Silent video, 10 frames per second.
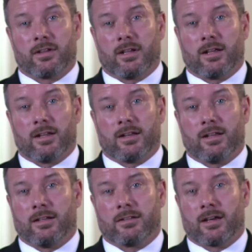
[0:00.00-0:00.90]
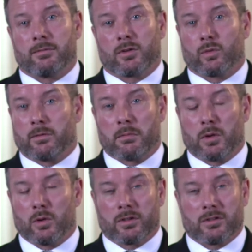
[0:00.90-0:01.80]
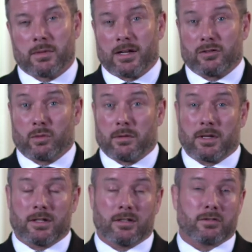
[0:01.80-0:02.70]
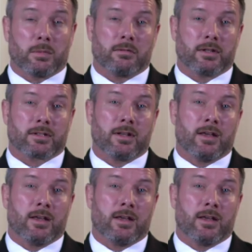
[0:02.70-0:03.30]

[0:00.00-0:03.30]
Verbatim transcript: and any type of swimming pool that you might swim in that's public,